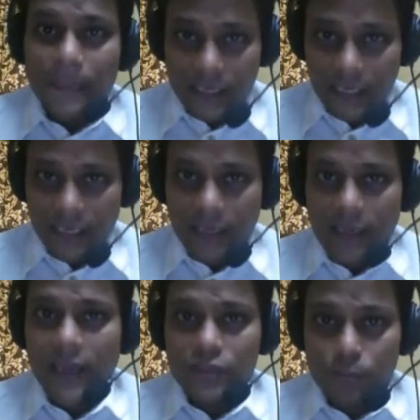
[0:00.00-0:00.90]
The
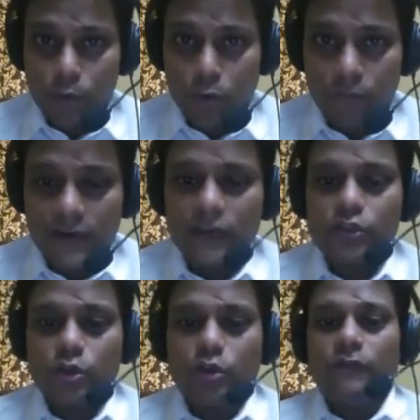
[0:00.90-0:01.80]
king has moved, and
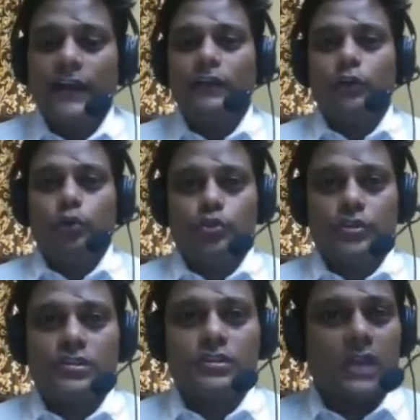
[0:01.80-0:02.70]
so White
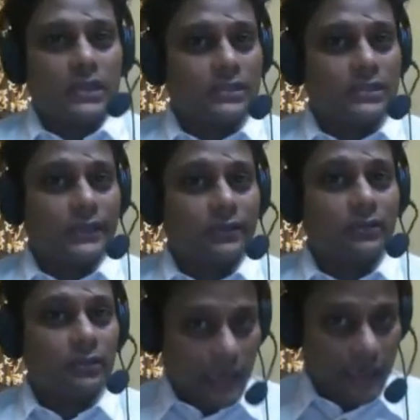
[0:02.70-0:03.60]
loses his castling
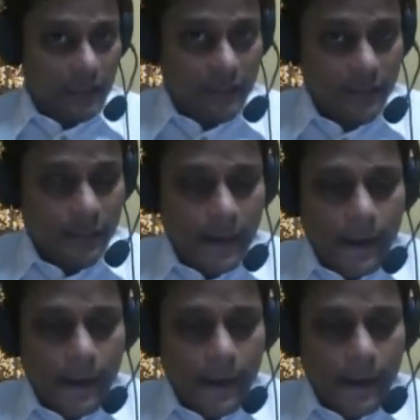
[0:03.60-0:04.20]
rights.